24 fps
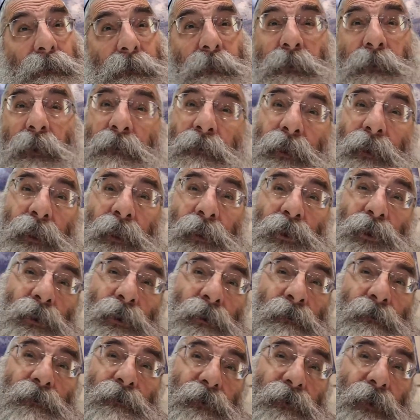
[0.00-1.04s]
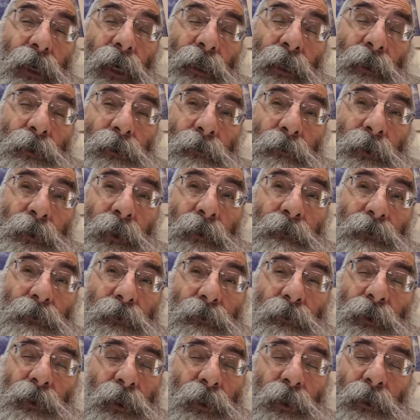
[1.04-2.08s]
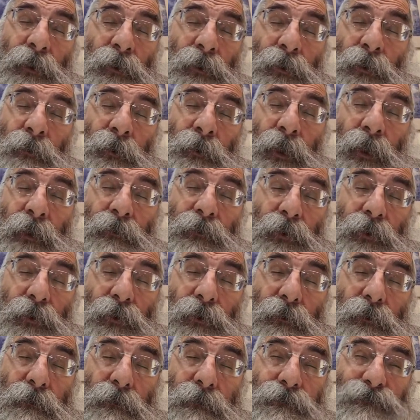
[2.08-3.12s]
revelation of chaya yechida shebenefesh.